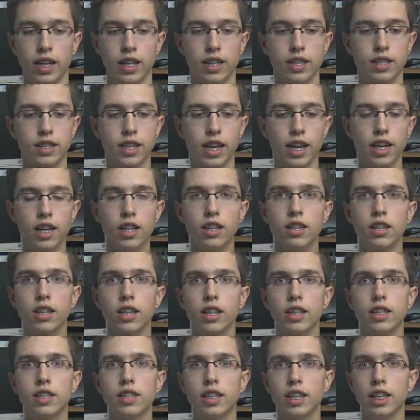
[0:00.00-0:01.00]
Second
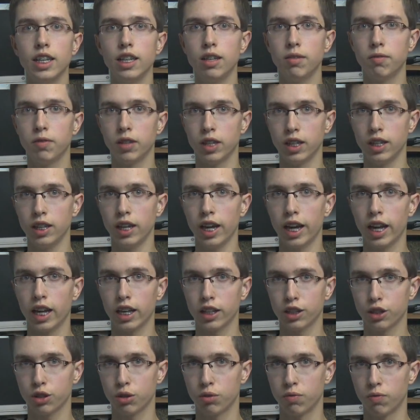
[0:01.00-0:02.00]
is EV,
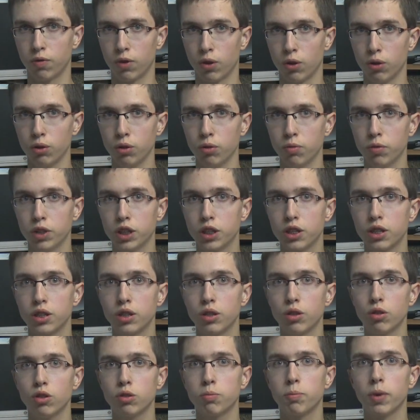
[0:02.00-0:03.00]
electron volt, which
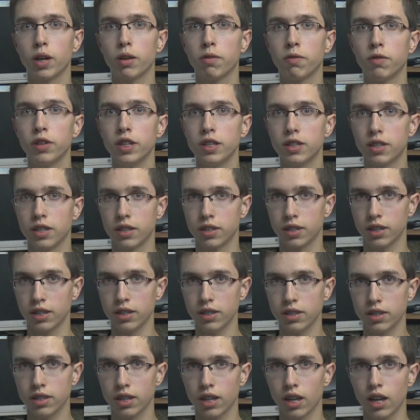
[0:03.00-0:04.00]
is used by
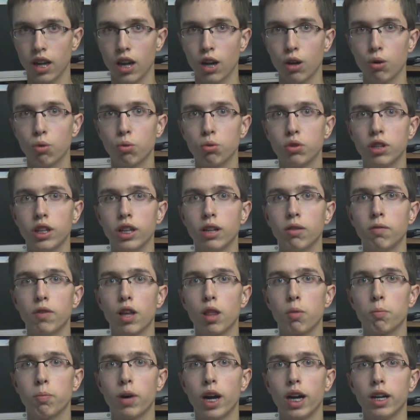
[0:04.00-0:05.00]
physicists who deal
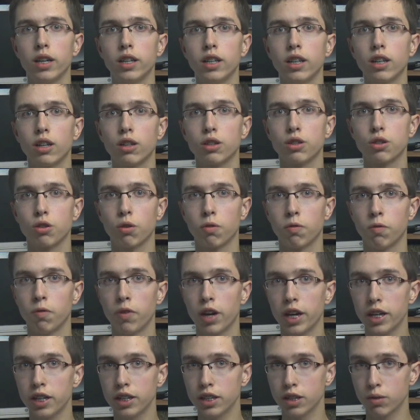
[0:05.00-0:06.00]
with particles of
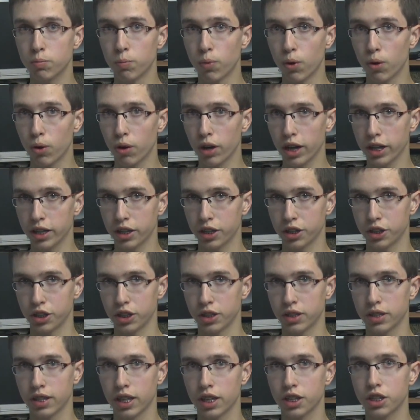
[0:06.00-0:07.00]
very small
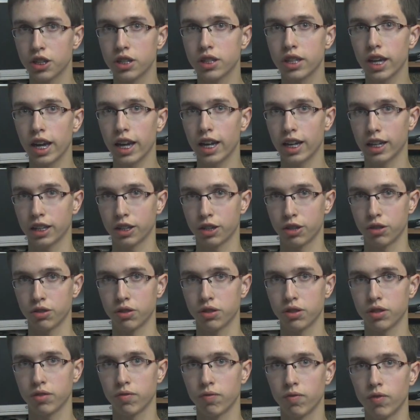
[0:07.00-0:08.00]
energy, such as
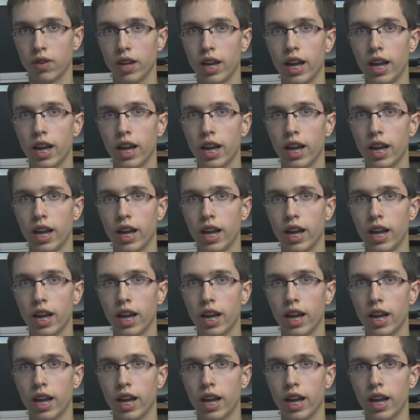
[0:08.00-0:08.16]
electrons.